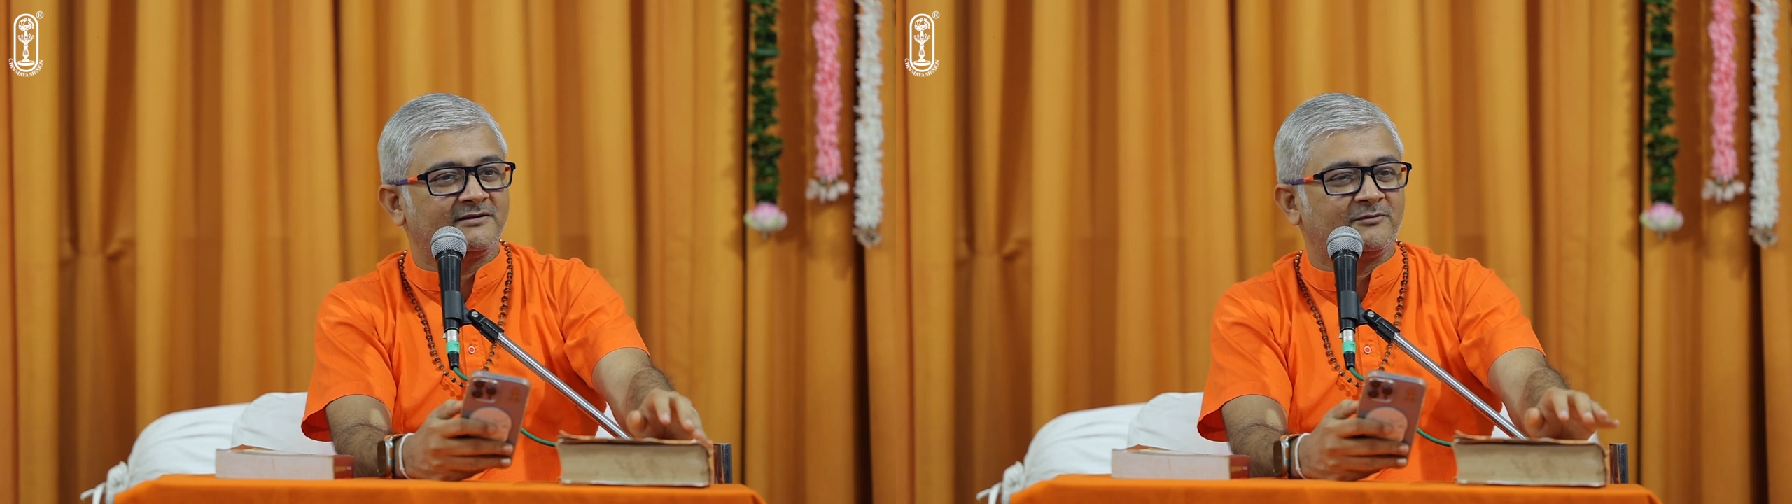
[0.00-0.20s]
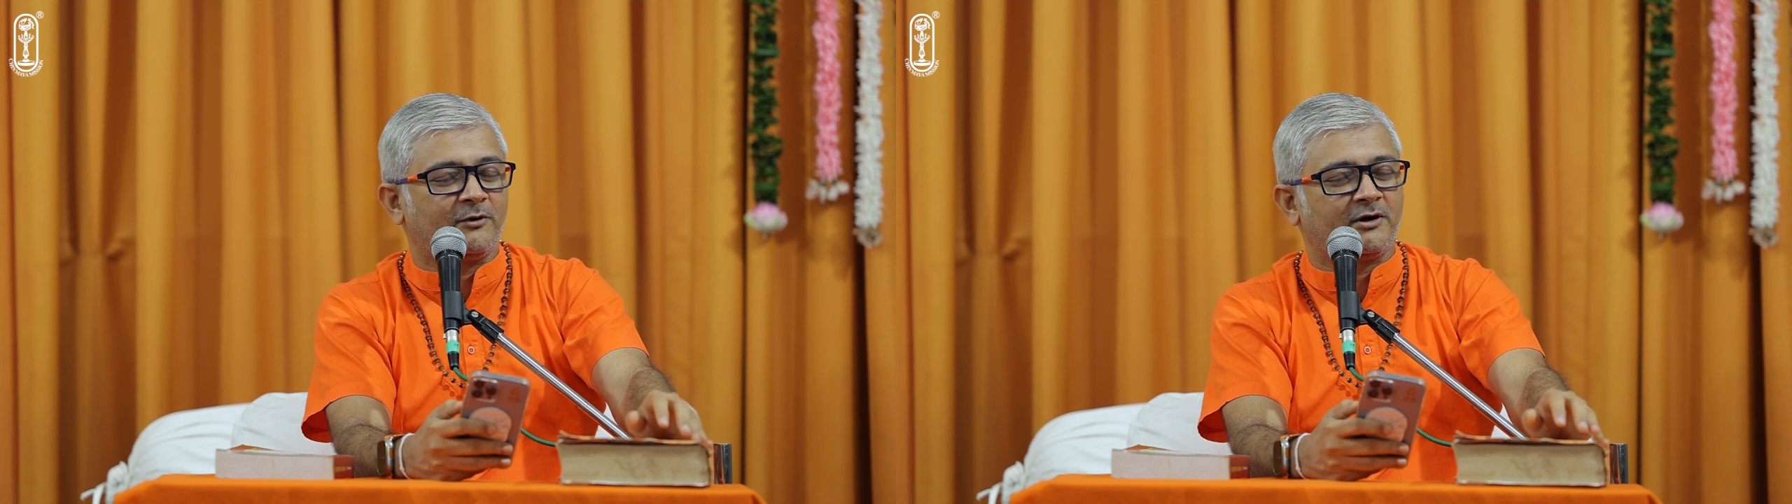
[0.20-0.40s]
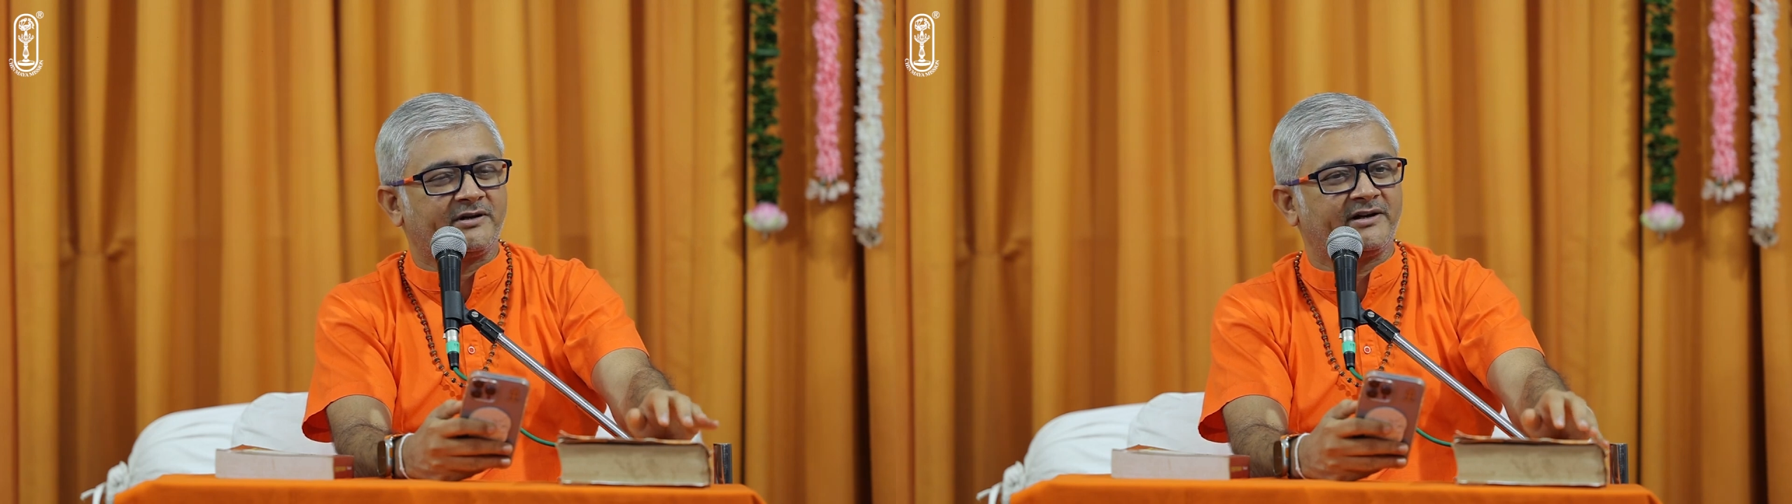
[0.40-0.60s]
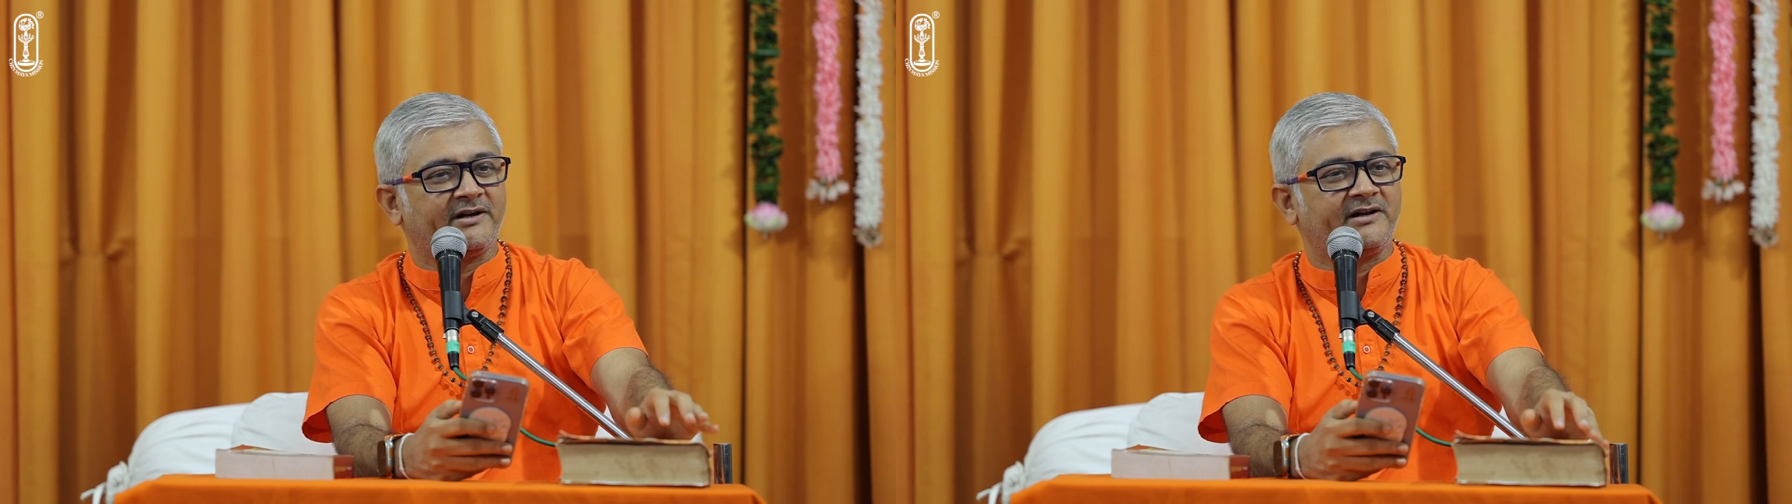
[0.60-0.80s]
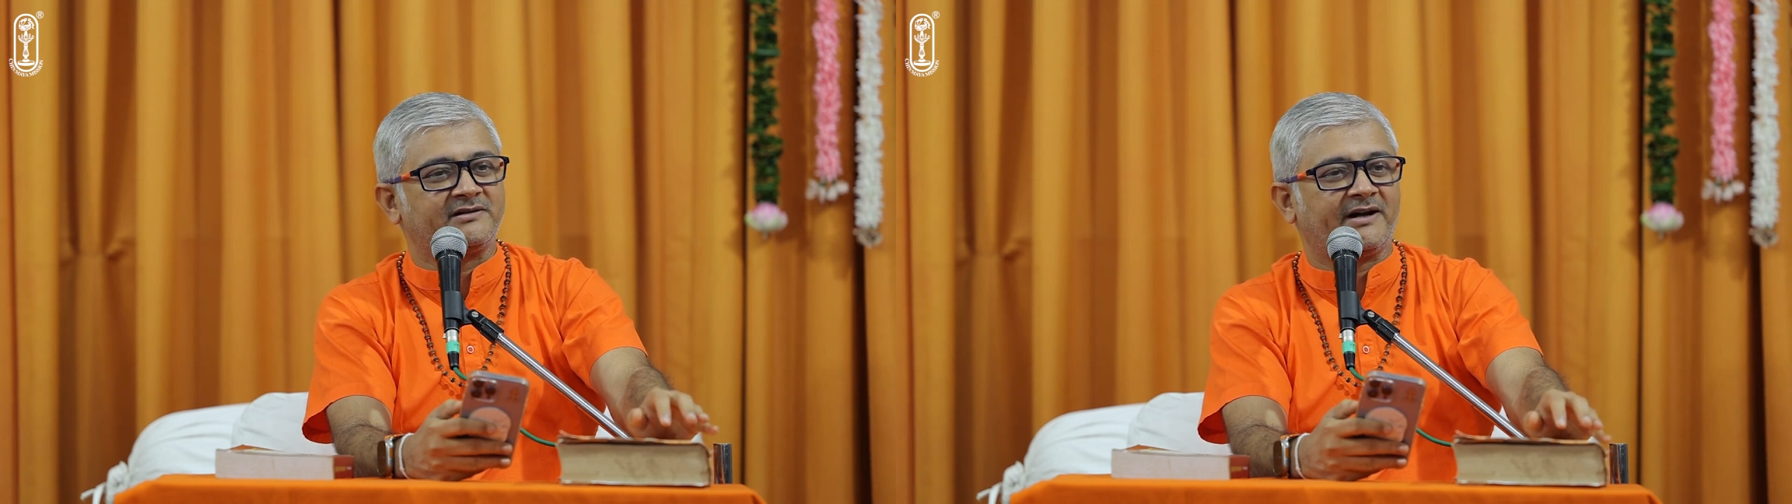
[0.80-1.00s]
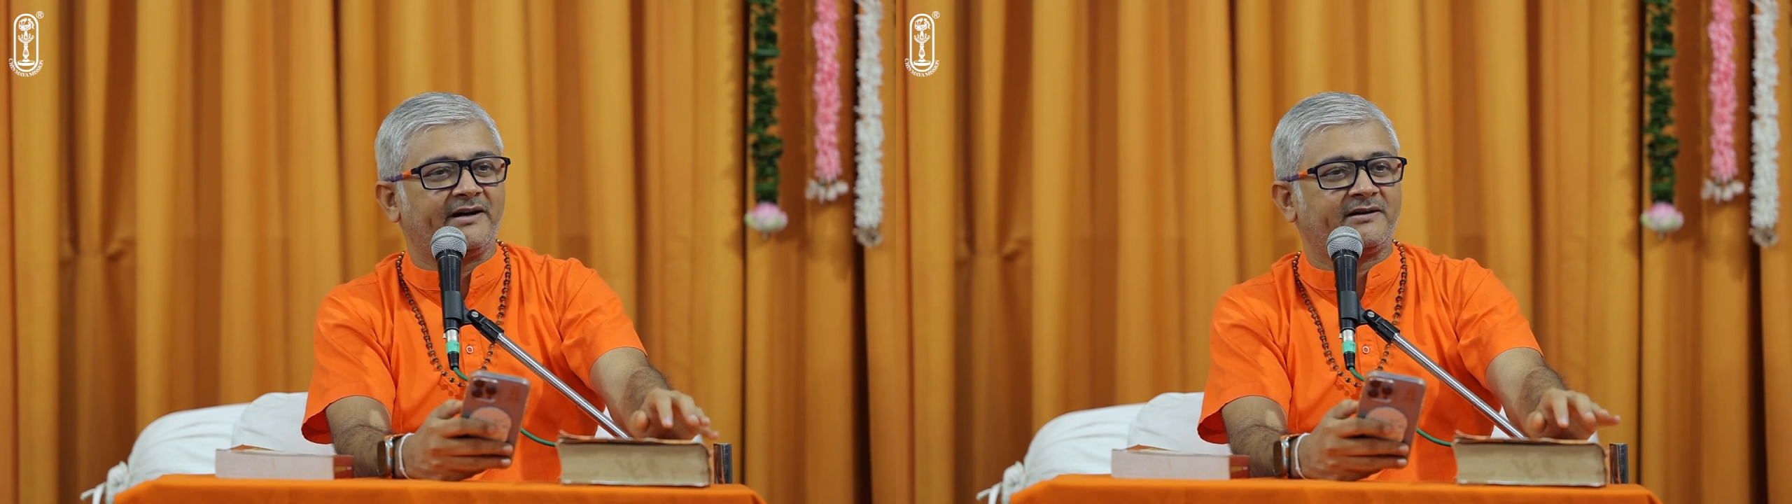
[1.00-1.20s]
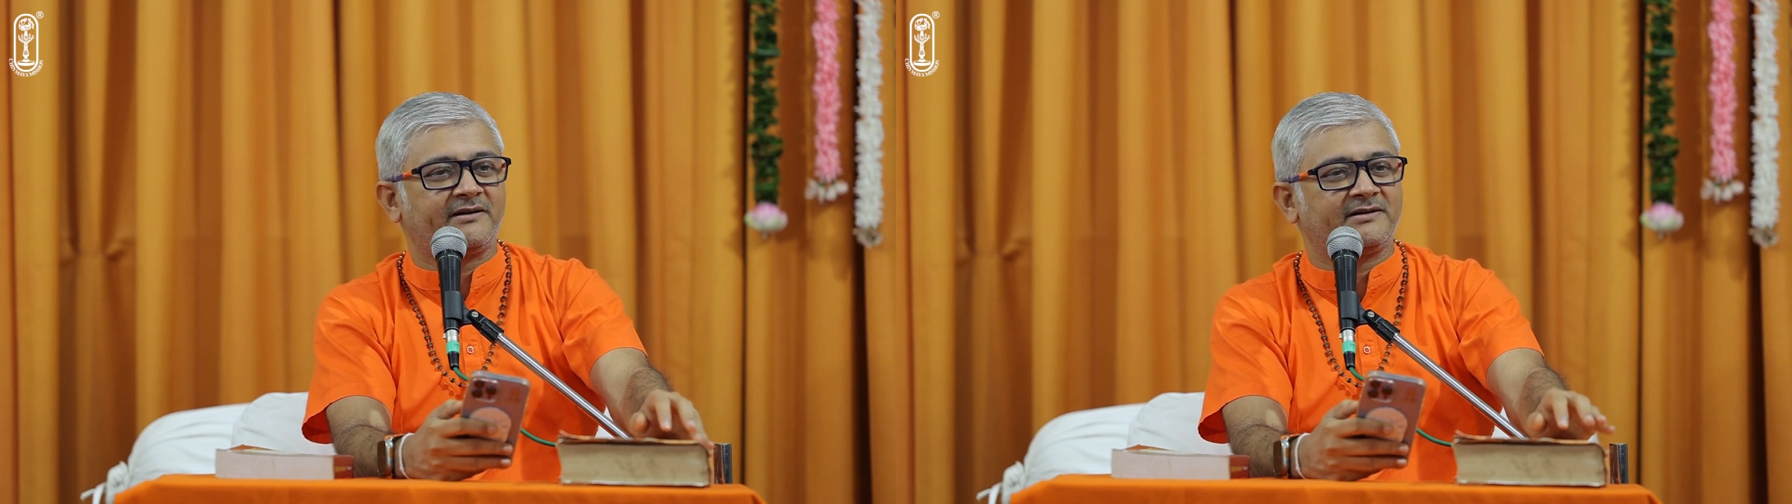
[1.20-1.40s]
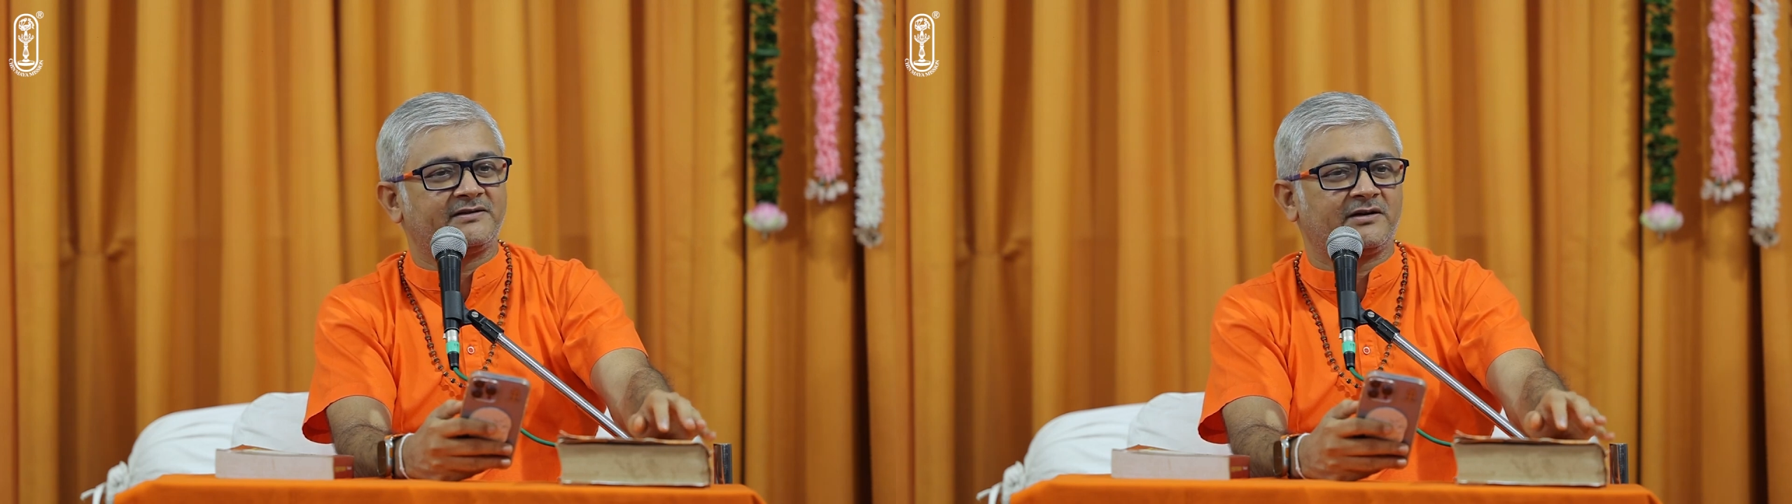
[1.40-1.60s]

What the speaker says: What he did is right is